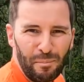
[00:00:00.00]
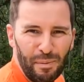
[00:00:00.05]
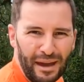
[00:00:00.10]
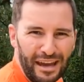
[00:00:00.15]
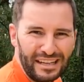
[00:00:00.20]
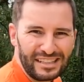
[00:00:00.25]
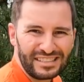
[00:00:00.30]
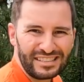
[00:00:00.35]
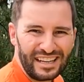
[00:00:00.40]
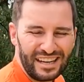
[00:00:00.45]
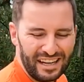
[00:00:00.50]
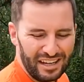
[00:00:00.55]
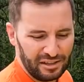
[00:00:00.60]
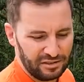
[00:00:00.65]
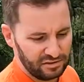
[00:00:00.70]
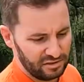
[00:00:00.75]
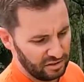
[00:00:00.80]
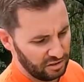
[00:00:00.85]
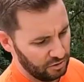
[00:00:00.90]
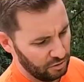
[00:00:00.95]
packs
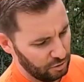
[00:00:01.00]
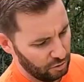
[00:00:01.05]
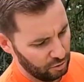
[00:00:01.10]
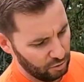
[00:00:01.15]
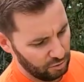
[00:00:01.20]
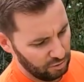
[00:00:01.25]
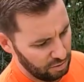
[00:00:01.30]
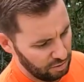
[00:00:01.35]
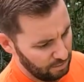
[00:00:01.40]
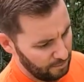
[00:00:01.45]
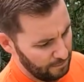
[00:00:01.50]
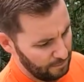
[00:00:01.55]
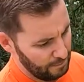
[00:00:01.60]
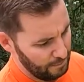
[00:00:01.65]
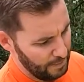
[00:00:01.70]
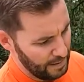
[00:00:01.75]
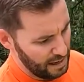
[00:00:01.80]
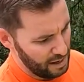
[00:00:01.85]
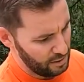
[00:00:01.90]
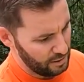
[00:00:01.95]
down to
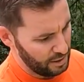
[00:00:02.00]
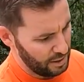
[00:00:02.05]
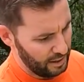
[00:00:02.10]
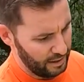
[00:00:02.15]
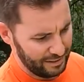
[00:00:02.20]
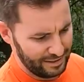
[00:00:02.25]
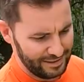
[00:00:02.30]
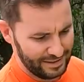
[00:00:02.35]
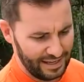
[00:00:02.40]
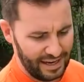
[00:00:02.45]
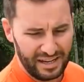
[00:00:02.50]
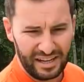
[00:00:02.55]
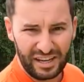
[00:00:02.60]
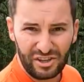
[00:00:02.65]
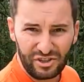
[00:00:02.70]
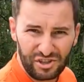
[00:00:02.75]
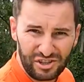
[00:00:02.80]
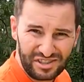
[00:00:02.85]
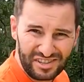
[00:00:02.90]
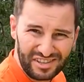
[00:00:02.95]
about uh, 10
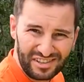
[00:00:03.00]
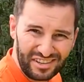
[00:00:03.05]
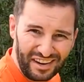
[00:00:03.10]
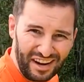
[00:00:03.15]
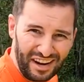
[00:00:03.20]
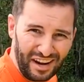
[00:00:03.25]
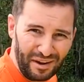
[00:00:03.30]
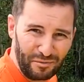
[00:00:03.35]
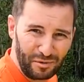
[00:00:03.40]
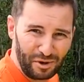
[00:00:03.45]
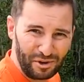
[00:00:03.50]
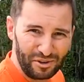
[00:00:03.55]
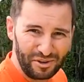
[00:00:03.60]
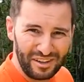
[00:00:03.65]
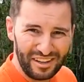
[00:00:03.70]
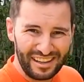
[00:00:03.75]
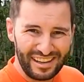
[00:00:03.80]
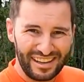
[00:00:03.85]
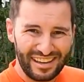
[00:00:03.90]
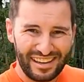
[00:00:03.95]
inches in
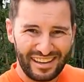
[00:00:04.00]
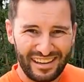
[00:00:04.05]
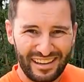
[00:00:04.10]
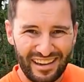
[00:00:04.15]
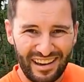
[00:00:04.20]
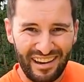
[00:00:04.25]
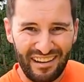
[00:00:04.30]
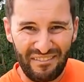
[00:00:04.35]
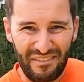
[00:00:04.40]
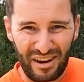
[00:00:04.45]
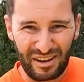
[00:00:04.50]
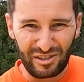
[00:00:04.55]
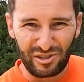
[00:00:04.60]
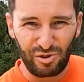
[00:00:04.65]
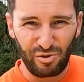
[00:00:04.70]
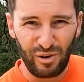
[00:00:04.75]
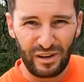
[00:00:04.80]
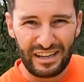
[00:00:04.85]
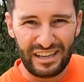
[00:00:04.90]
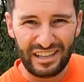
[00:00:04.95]
diameter, about
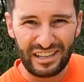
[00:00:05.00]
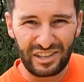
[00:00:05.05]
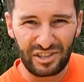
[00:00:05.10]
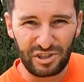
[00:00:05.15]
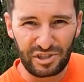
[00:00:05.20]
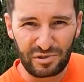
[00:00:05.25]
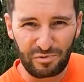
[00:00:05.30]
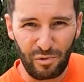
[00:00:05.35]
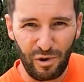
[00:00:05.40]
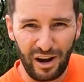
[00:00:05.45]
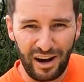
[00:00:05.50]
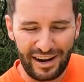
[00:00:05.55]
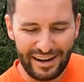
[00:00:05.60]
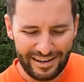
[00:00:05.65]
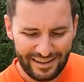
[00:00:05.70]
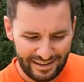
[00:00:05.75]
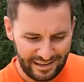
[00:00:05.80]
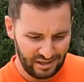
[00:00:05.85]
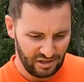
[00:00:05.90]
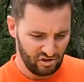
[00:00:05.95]
20 inches
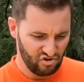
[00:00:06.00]
wide.